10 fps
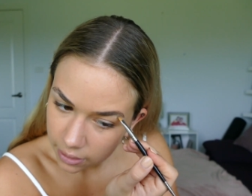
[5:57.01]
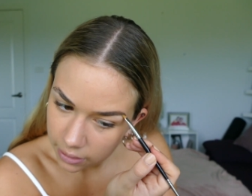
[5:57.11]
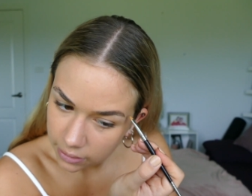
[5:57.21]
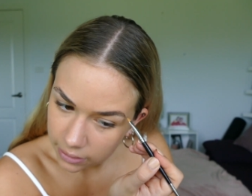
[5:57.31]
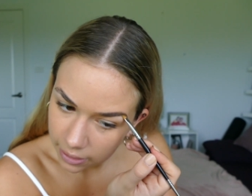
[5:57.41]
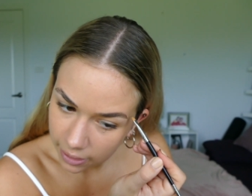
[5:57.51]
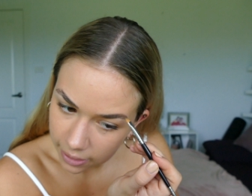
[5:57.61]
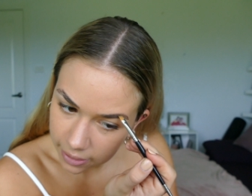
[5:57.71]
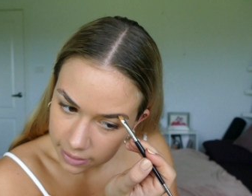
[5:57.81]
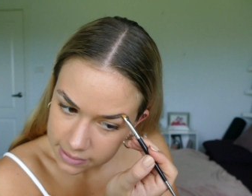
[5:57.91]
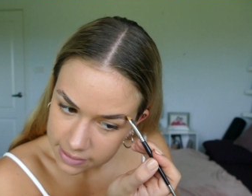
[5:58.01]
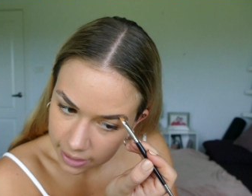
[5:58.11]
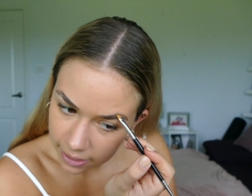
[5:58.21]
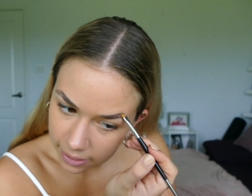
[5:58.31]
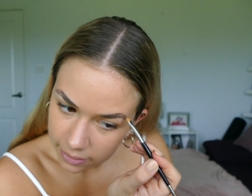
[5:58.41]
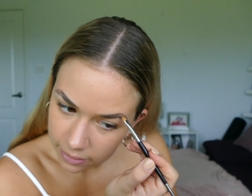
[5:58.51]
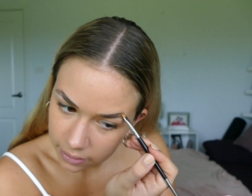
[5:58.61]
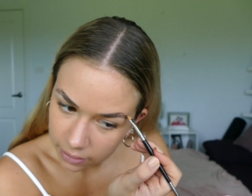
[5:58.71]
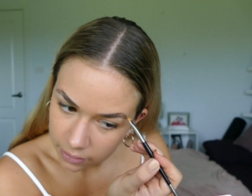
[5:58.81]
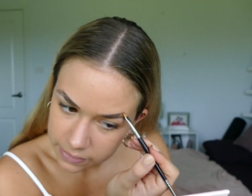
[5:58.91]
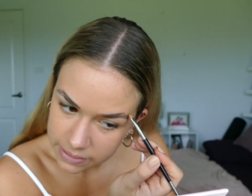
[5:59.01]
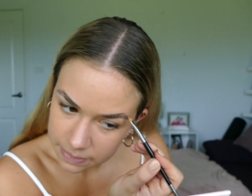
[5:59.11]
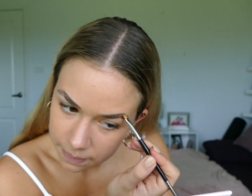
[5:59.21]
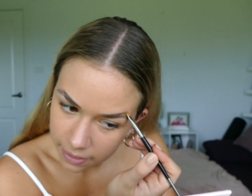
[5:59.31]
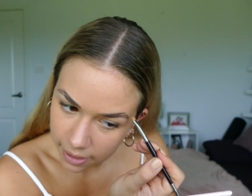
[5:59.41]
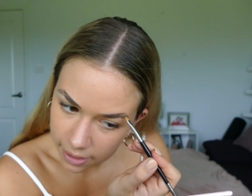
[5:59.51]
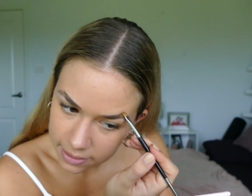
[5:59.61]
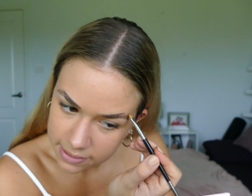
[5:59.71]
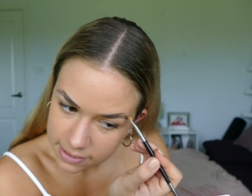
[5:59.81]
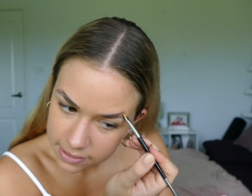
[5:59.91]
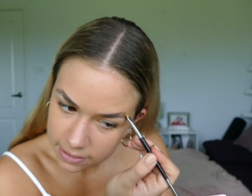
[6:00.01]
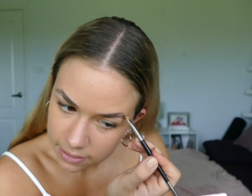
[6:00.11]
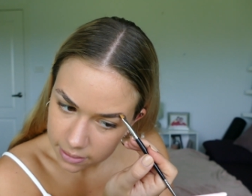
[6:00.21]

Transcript: any hairs that are sparse,